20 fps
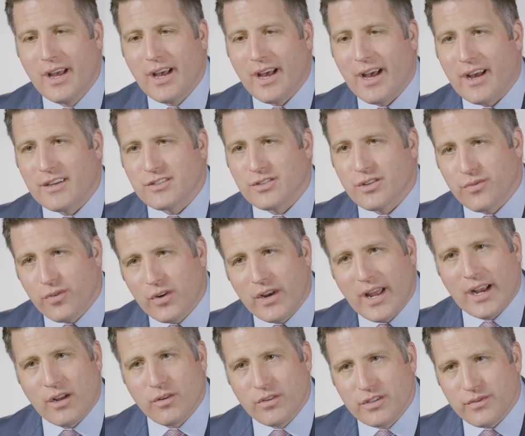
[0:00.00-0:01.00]
Uh, so the foot and
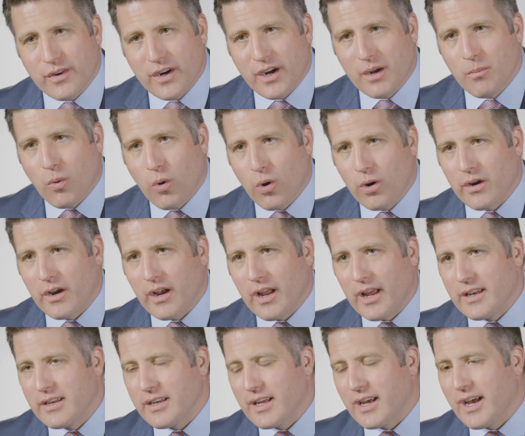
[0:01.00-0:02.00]
ankle is very important,
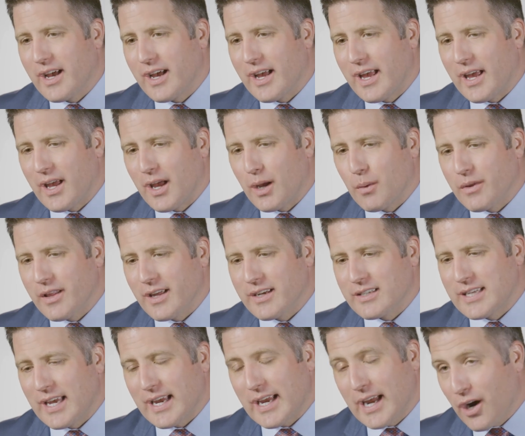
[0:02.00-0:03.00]
and, uh, and we like
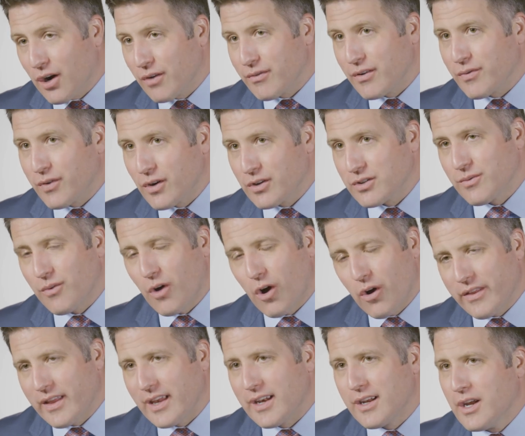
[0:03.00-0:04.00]
to take care of it, first of all,
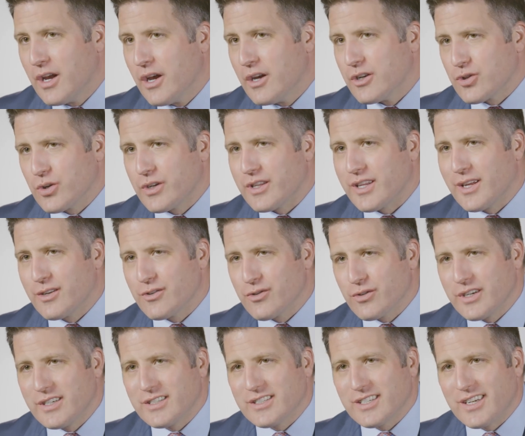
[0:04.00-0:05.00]
and then treat the
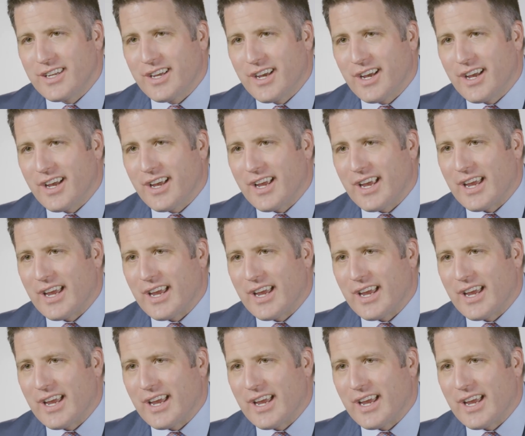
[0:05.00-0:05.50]
injuries in, a,